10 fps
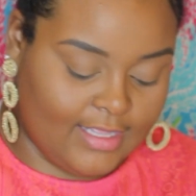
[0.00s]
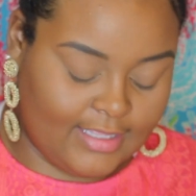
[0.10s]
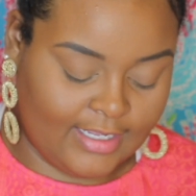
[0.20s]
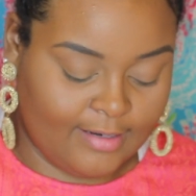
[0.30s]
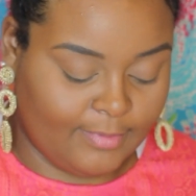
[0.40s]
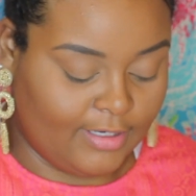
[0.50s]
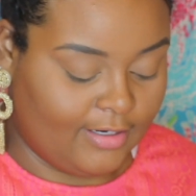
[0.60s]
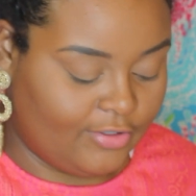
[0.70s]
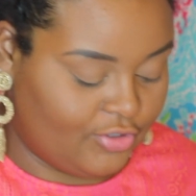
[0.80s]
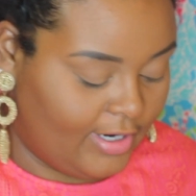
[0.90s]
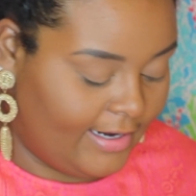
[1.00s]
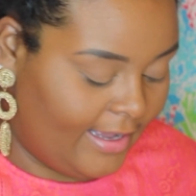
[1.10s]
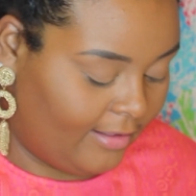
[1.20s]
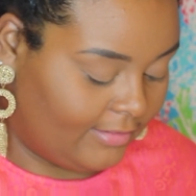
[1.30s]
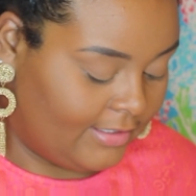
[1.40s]
Then I'm going to try
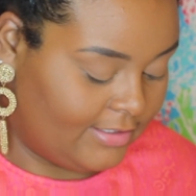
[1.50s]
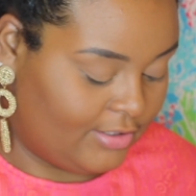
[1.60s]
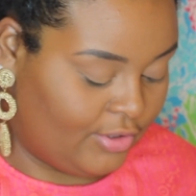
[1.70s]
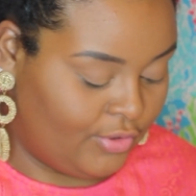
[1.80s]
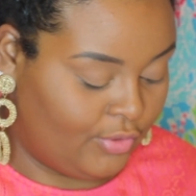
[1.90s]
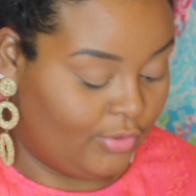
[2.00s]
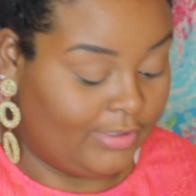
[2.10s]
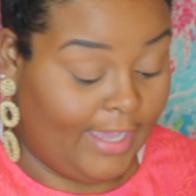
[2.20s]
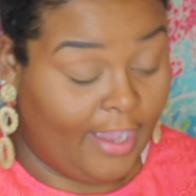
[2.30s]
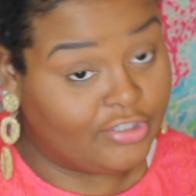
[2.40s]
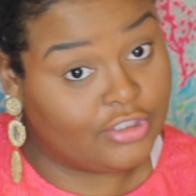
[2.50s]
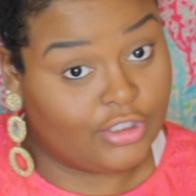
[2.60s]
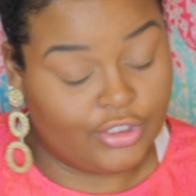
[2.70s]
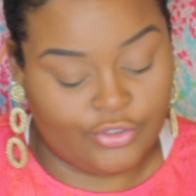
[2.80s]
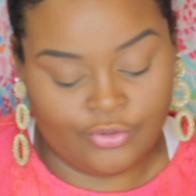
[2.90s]
out this new lash
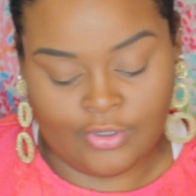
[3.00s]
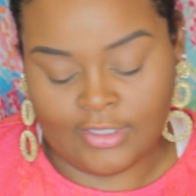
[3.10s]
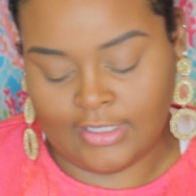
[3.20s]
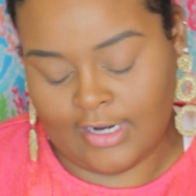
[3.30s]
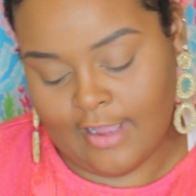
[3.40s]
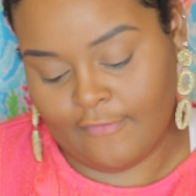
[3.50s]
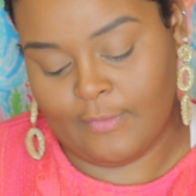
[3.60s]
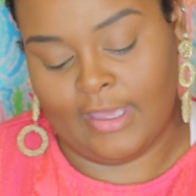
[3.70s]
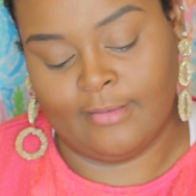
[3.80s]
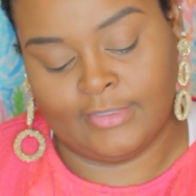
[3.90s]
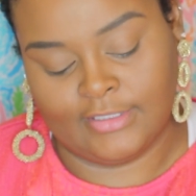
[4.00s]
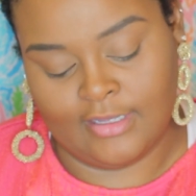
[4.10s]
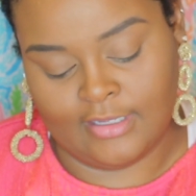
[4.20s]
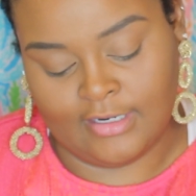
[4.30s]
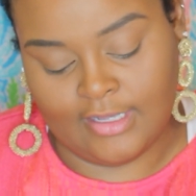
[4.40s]
glue that I got from
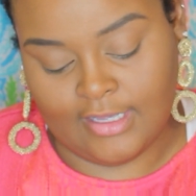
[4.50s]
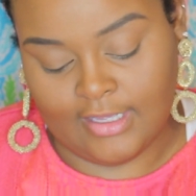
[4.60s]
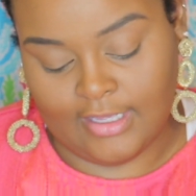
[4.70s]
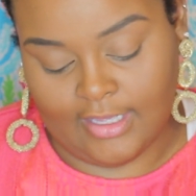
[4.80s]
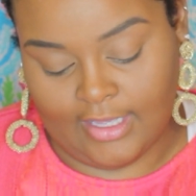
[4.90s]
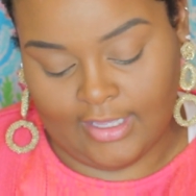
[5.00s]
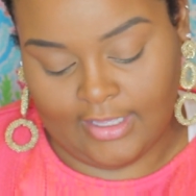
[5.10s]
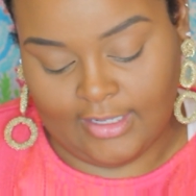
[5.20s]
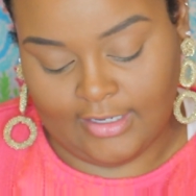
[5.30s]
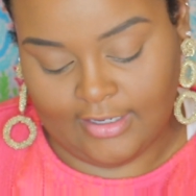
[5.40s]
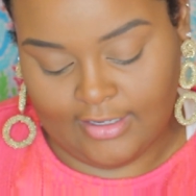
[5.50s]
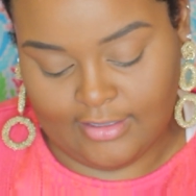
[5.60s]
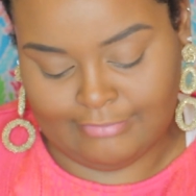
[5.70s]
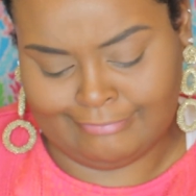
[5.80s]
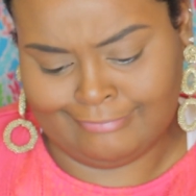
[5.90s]
Amazon. And
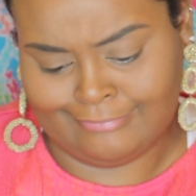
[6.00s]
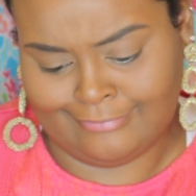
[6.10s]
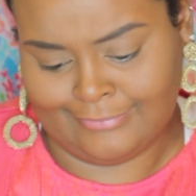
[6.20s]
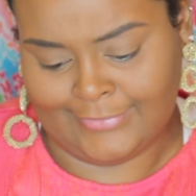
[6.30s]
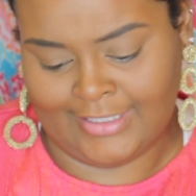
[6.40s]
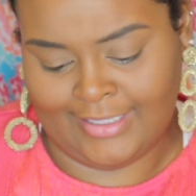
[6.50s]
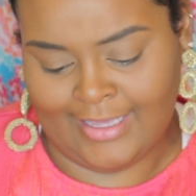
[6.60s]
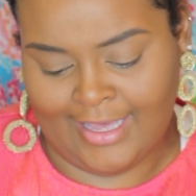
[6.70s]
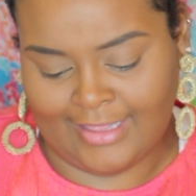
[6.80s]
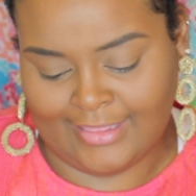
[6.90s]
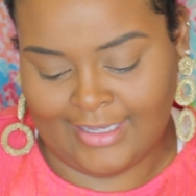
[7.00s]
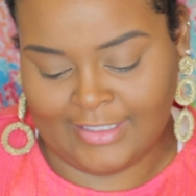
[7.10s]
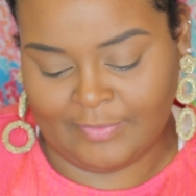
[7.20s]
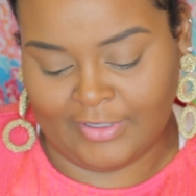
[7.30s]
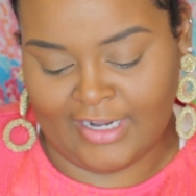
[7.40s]
I think
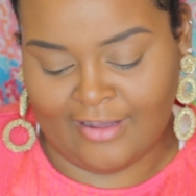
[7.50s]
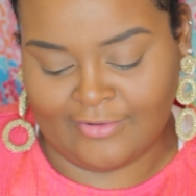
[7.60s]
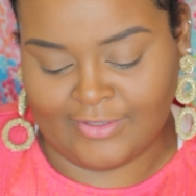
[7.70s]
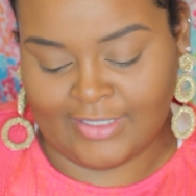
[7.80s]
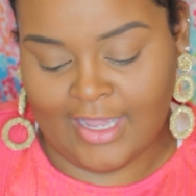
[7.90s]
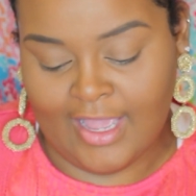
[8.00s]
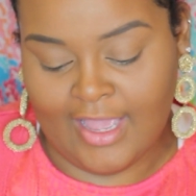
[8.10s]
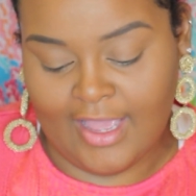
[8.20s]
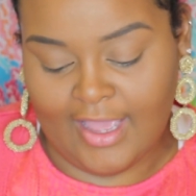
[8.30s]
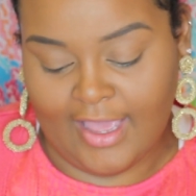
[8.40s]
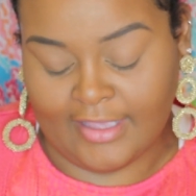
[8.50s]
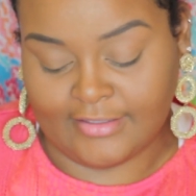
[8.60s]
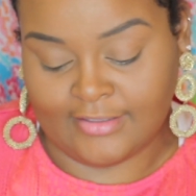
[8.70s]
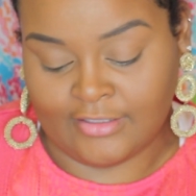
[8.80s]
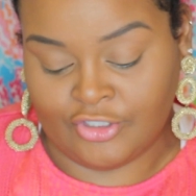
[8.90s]
it's pronounced
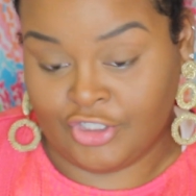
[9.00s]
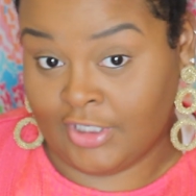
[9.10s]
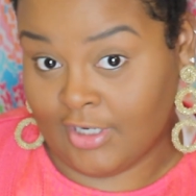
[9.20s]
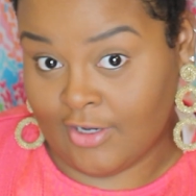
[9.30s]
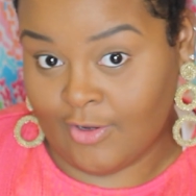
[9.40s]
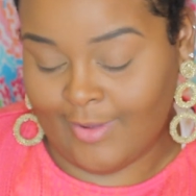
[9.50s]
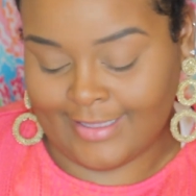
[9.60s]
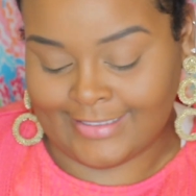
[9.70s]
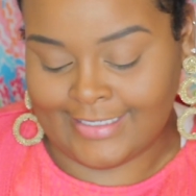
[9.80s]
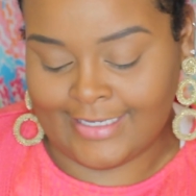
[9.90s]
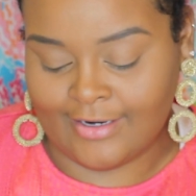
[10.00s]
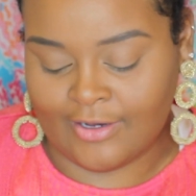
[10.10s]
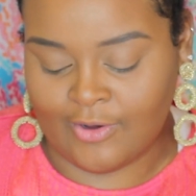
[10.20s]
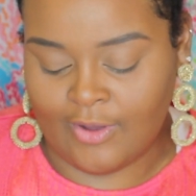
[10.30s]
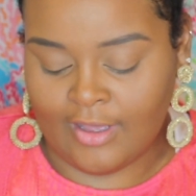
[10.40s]

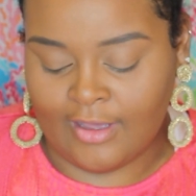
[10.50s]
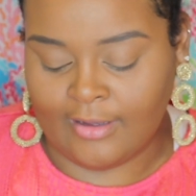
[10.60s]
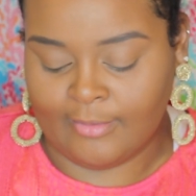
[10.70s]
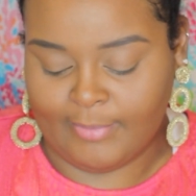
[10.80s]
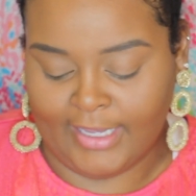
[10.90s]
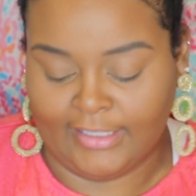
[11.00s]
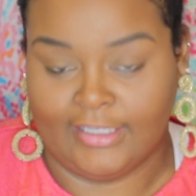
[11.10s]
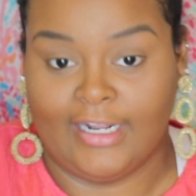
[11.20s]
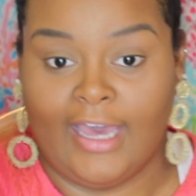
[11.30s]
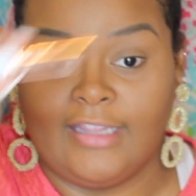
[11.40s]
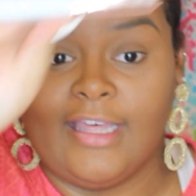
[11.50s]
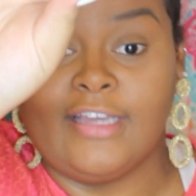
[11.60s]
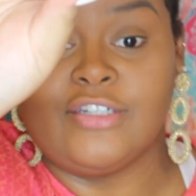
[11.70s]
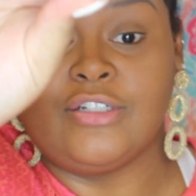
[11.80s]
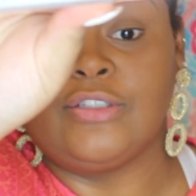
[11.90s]
Esguito Companion
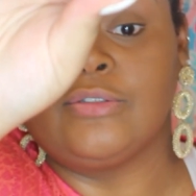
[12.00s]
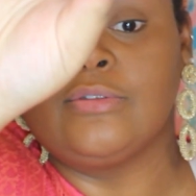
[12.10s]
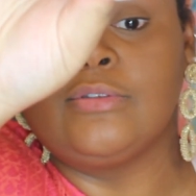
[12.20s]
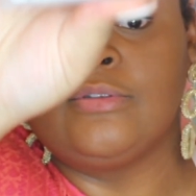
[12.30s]
Eyelash Glue.